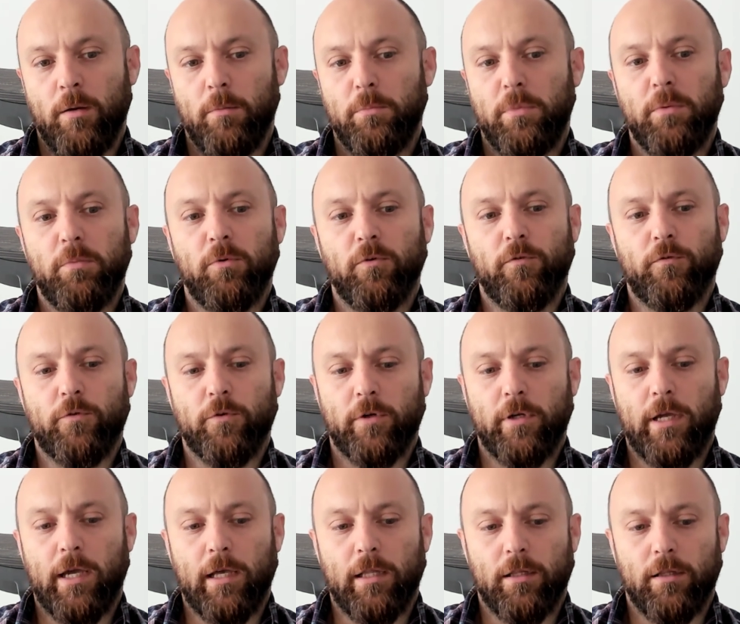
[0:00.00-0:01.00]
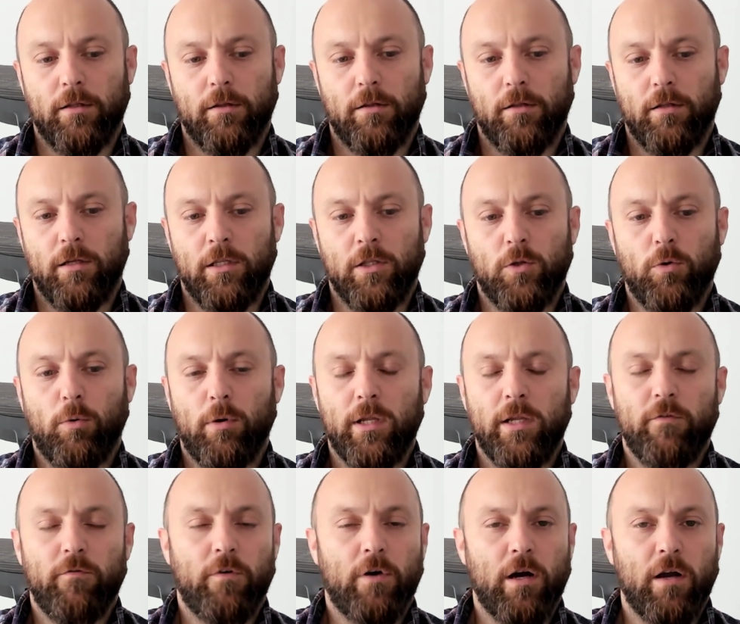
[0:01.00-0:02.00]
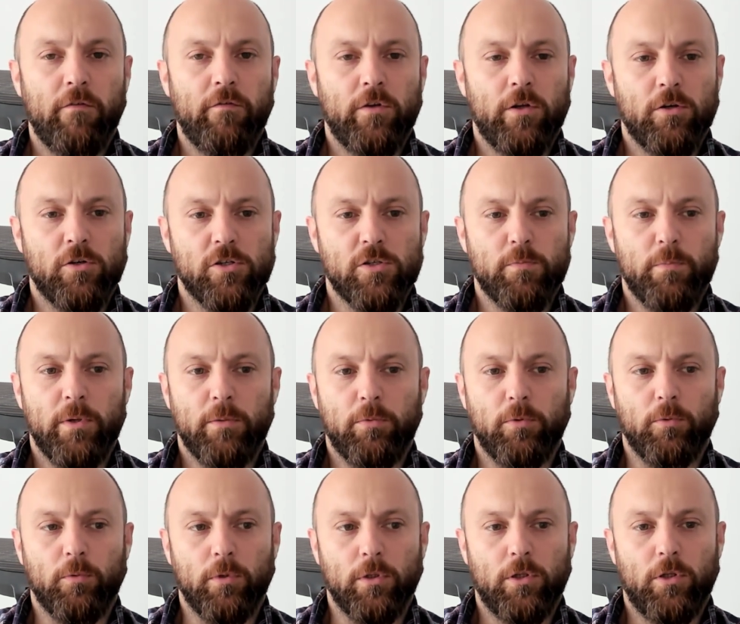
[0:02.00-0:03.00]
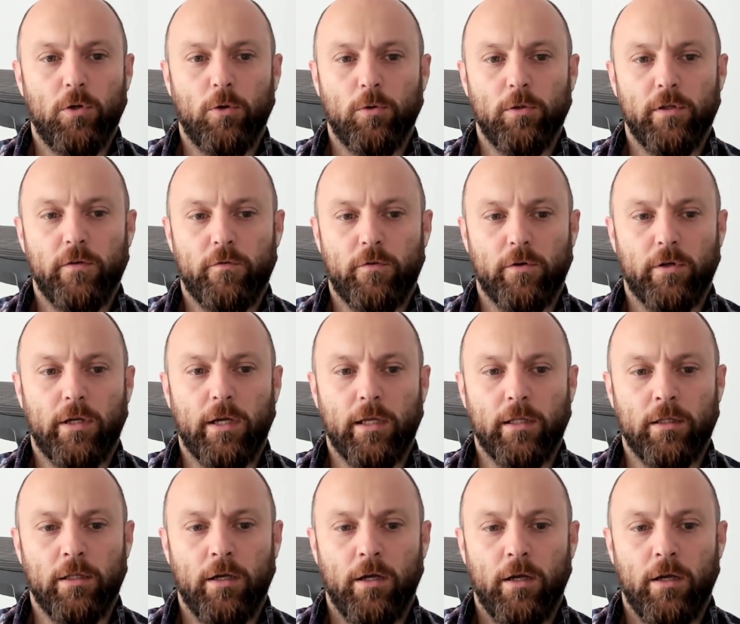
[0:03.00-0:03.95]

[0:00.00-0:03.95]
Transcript: People forget. In 25 years, people will totally forget